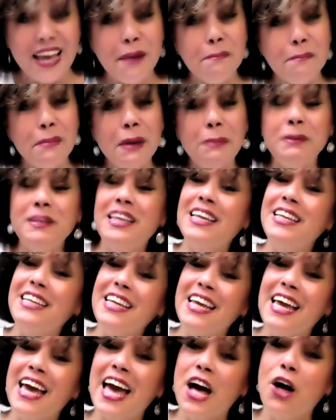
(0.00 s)
Maybe they
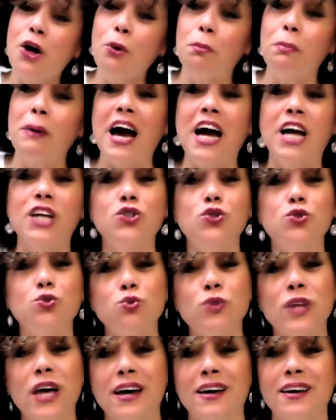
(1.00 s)
need help,
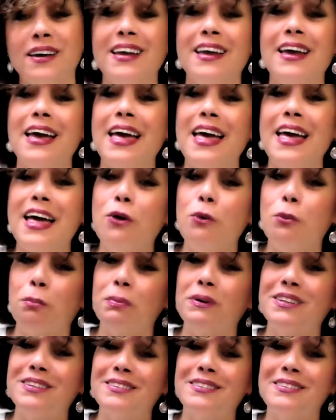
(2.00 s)
ayuda, help.
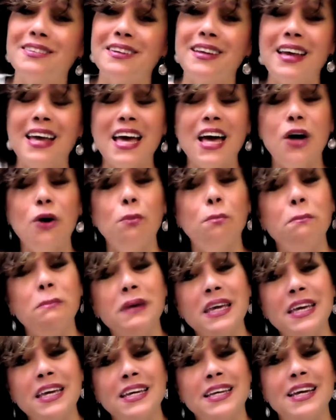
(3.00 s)
Help
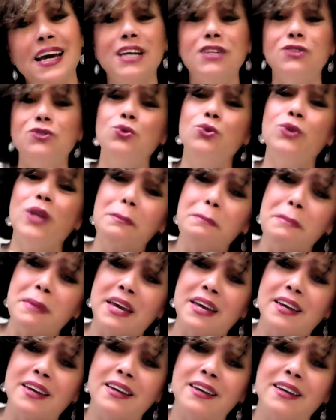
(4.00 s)
me,
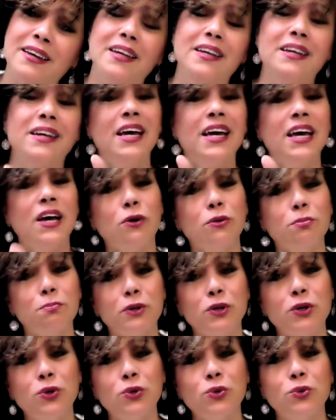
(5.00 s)
ayúdame. Help
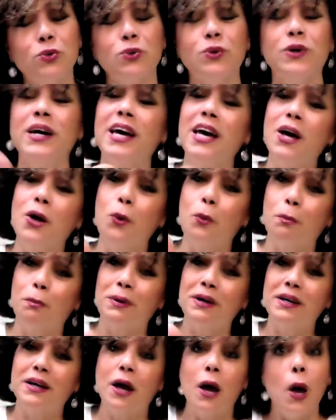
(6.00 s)
you, help.
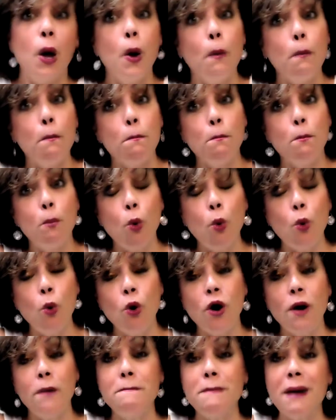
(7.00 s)

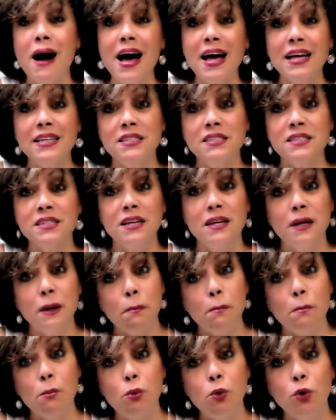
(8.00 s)
More, más.
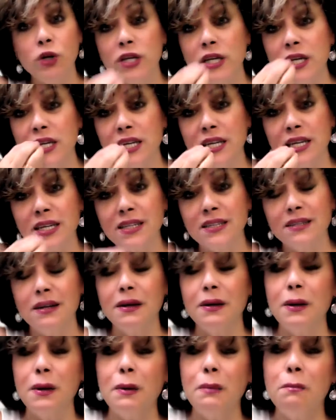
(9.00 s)
More to eat,
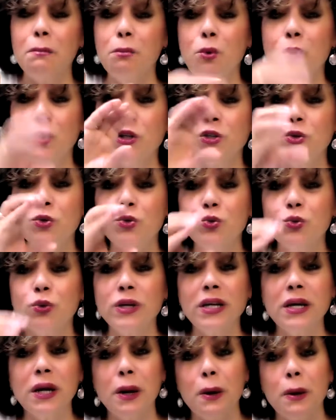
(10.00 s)
more to
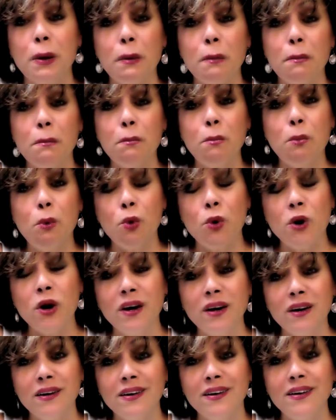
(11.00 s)
drink, more.
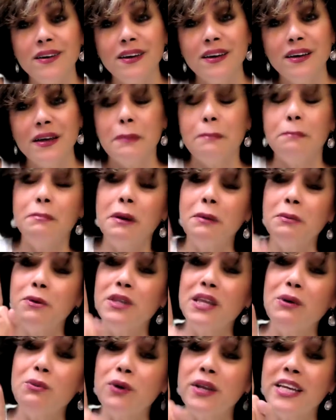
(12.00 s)
Maybe
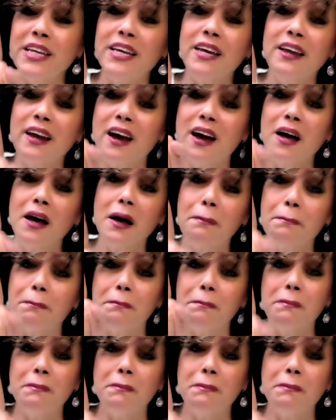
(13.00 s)
they want to get up,